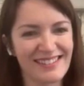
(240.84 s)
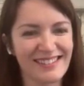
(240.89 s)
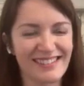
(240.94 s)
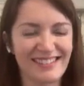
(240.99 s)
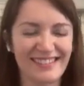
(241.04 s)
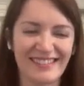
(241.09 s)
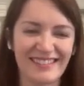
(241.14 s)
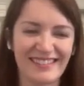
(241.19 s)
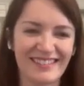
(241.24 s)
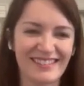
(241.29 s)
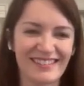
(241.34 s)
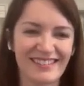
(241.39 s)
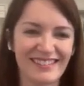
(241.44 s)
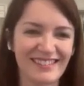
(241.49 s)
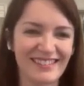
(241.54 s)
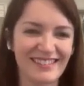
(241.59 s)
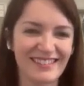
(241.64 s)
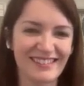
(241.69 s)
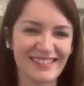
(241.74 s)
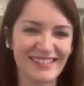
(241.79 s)

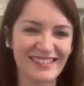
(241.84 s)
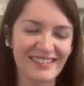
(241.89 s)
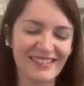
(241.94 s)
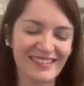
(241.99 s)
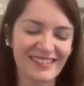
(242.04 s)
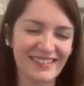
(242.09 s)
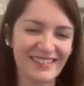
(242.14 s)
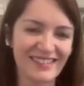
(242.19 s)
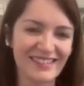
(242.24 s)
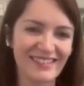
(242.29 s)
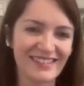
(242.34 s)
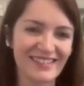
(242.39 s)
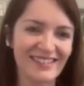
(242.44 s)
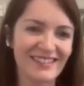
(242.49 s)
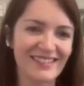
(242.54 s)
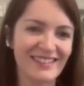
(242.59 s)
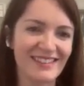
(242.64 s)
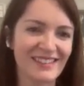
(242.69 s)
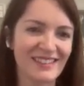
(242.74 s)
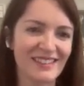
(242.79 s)

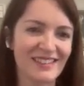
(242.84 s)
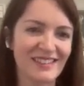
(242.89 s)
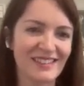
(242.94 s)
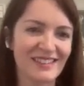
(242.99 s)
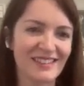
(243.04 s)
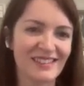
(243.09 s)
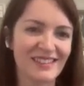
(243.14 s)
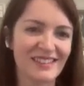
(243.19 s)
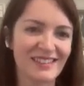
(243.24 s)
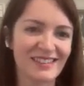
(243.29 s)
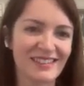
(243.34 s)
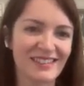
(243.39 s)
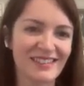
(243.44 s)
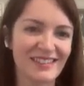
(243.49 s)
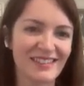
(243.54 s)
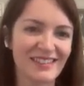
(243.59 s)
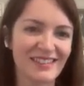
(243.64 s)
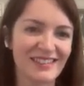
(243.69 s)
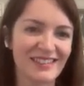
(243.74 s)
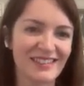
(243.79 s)

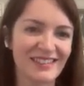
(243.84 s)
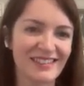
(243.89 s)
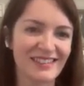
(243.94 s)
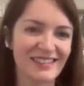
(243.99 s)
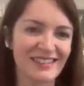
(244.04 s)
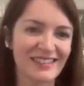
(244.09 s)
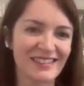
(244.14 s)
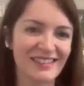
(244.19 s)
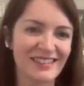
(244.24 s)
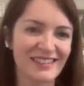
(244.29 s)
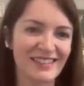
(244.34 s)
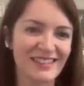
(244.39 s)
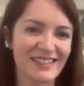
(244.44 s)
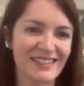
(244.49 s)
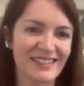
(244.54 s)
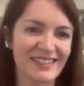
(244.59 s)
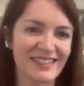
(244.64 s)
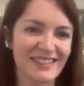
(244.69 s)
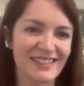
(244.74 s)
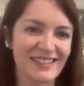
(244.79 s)

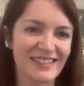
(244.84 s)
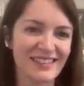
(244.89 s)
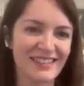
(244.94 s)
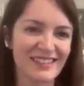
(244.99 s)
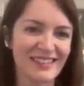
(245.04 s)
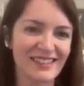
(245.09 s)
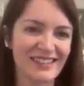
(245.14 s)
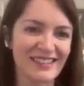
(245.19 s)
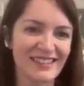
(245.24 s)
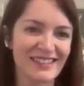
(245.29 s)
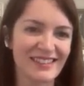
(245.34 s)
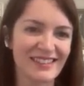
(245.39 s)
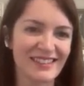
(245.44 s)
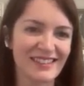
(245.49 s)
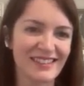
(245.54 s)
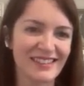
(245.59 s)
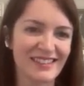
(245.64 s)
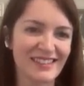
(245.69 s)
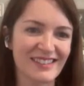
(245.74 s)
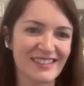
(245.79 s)

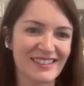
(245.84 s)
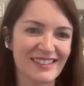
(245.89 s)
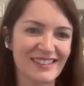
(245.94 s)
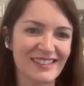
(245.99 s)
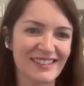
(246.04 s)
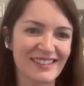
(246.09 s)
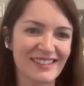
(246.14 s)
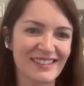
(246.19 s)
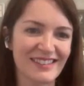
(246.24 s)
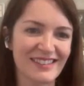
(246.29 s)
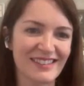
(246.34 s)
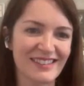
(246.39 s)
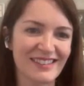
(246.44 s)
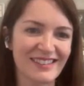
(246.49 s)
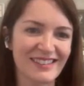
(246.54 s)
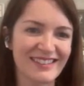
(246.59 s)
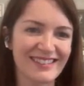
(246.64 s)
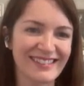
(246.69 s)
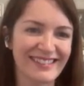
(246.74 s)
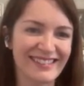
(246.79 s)

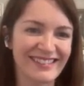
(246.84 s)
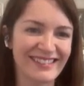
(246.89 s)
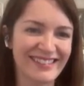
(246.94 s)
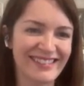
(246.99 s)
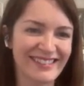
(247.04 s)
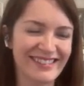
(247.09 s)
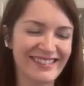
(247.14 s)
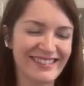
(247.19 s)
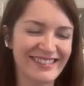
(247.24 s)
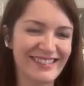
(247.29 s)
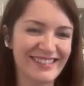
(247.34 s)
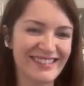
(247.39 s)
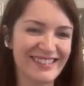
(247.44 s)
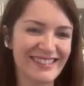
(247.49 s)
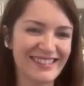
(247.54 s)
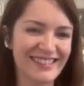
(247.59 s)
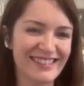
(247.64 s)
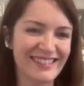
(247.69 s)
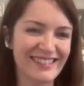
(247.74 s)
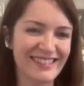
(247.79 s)

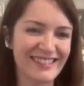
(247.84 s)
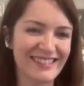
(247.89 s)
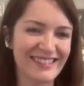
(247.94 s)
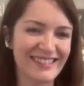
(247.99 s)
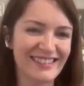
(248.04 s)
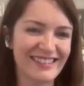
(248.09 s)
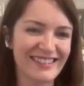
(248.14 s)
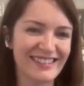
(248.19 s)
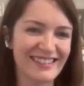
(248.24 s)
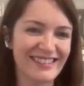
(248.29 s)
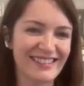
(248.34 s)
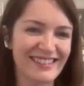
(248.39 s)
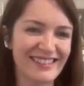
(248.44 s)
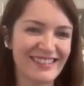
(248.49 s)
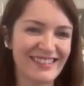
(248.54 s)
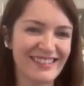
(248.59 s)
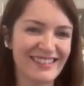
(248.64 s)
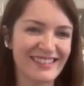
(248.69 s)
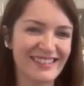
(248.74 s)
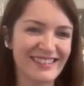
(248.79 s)
[no speech]